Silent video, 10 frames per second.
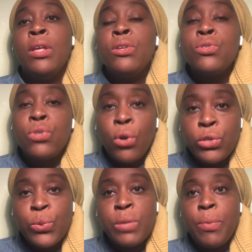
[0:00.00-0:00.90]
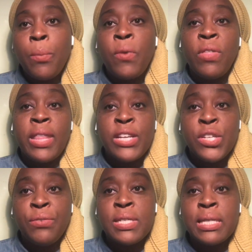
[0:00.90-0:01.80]
Stokes was a member of the
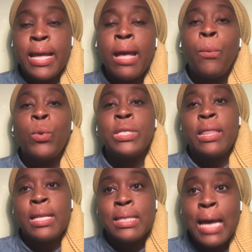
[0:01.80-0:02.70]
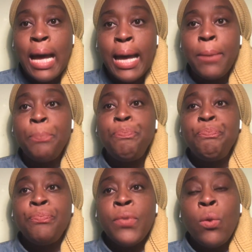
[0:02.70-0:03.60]
Nation of Islam, which at the time
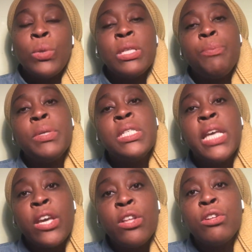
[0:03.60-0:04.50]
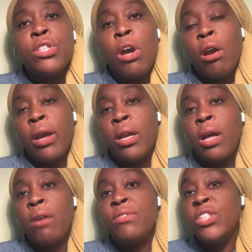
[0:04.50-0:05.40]
was a particular target
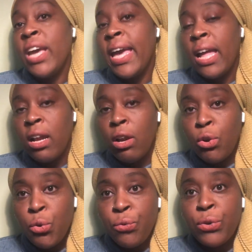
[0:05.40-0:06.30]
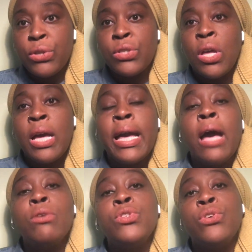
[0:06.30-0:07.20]
of J. Edgar Hoover's
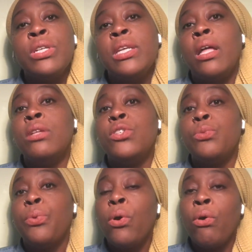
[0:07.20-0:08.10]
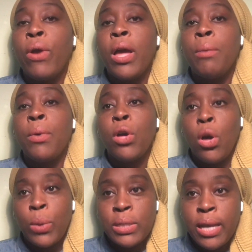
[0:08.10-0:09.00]
counterintelligence program,
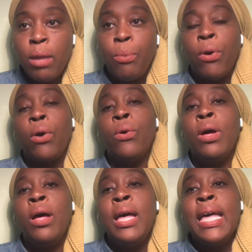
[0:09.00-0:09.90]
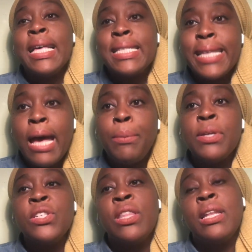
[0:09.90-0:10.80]
COINTELPRO,
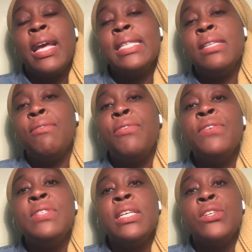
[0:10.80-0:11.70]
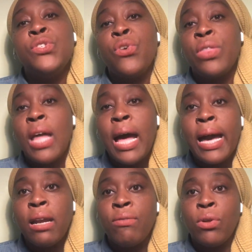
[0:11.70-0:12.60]
established in the 1950s during the
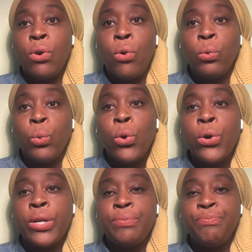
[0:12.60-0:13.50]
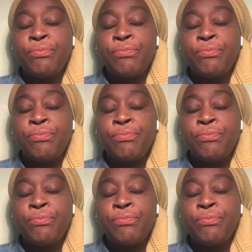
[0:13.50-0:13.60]
height of the Cold War.